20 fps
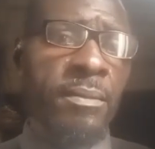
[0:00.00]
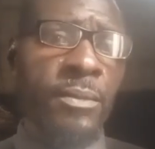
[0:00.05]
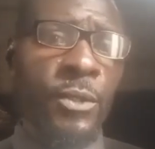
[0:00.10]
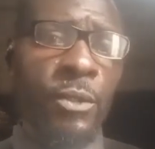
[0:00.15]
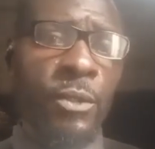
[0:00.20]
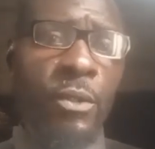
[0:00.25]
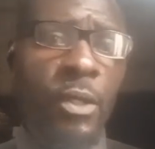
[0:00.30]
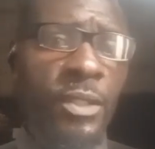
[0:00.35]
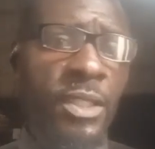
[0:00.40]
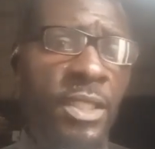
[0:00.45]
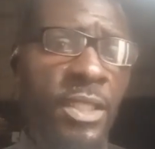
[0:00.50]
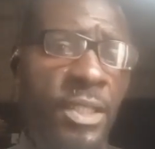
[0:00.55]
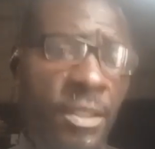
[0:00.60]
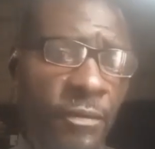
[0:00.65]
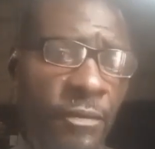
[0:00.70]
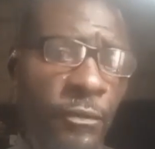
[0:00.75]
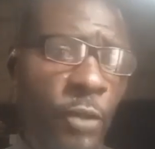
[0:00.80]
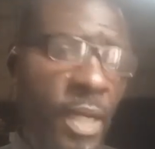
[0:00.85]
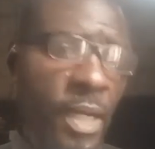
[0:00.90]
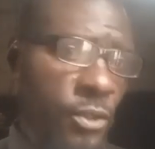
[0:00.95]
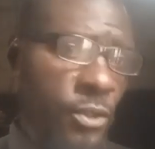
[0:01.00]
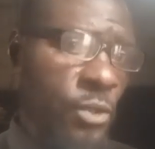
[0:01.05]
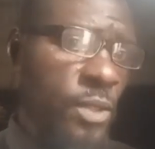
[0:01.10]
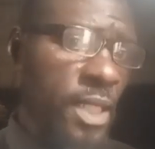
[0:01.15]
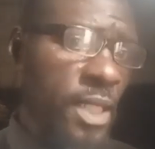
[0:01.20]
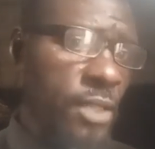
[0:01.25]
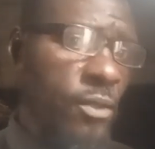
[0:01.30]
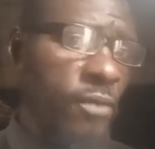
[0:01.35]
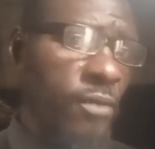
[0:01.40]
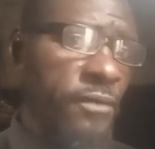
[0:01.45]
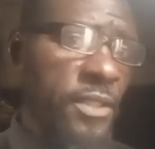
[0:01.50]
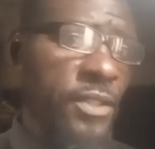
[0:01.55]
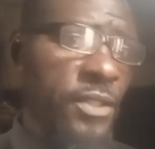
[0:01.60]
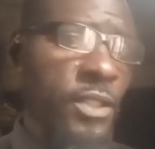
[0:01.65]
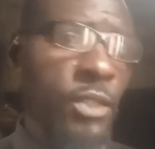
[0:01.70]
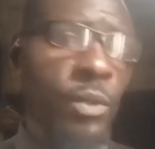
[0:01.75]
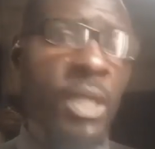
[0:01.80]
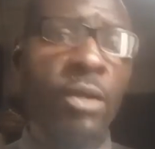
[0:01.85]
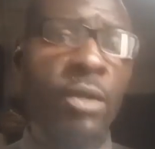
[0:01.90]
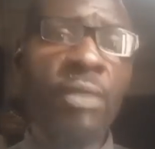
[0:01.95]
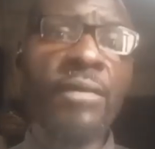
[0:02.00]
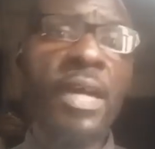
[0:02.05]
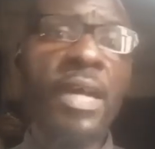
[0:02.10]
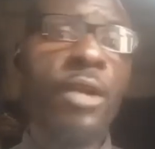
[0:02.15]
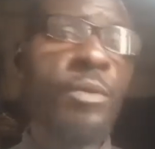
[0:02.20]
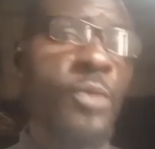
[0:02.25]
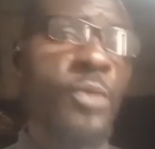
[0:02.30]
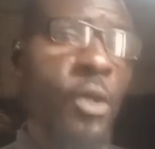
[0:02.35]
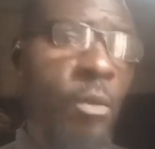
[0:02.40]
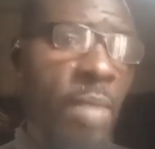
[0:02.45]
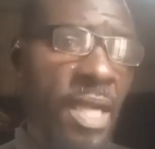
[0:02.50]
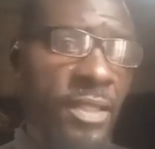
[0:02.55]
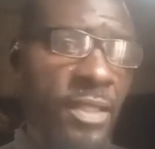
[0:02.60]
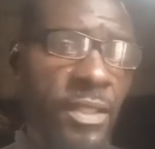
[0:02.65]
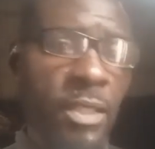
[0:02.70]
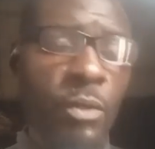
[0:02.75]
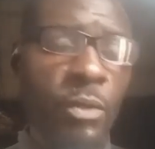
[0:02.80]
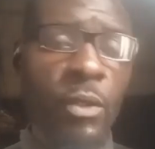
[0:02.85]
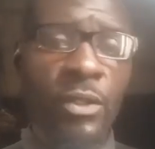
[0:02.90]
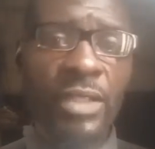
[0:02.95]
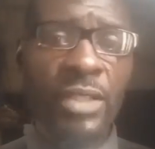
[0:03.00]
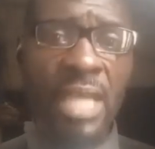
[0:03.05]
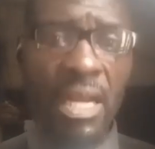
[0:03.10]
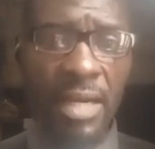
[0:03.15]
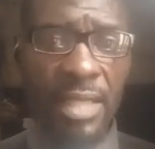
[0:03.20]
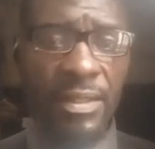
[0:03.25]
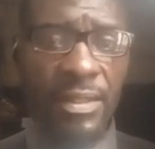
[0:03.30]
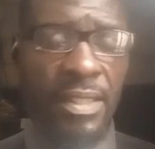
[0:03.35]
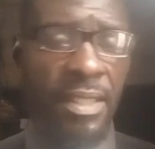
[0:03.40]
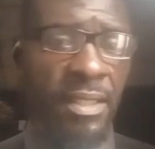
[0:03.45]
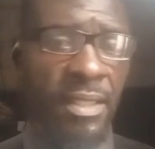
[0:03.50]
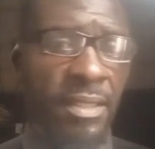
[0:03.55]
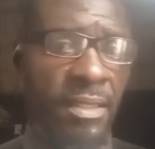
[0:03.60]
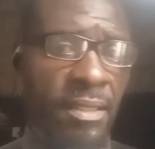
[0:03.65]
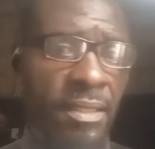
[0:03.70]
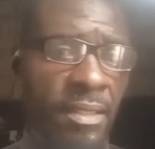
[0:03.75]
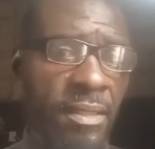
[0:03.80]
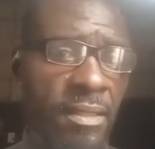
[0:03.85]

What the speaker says: You notice if you are a student of history, when Ovaromi Ogbaisi was arrested,